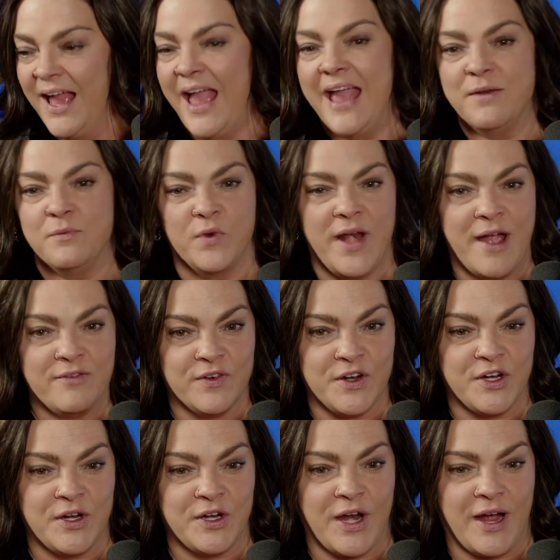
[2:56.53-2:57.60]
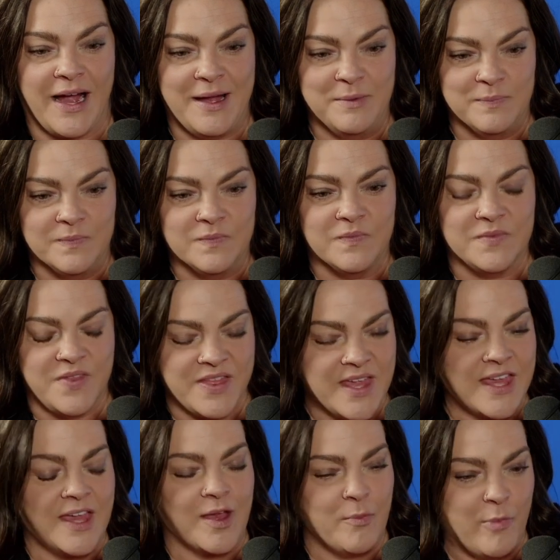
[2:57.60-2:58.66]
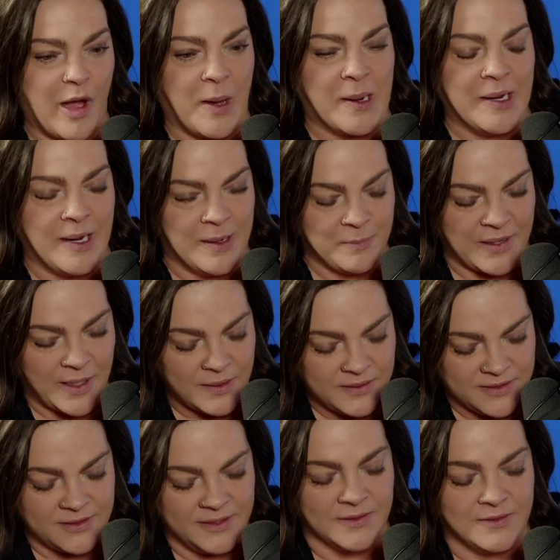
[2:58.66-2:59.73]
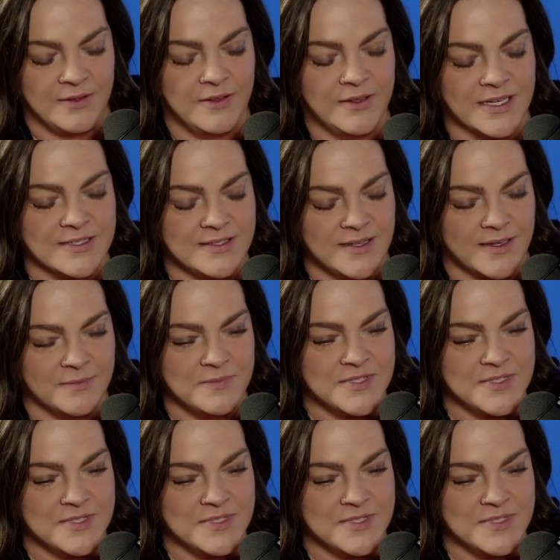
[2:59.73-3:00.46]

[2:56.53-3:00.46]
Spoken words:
And whenever I'm thinking about it, I'm like, oh no, okay, stop.